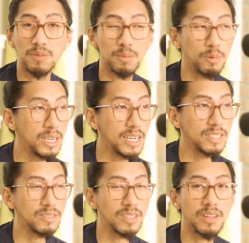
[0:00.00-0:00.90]
from one
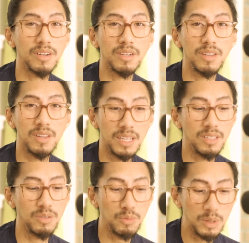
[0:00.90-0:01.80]
lie to the other,
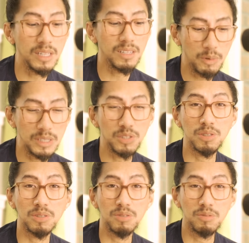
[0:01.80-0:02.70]
then you will question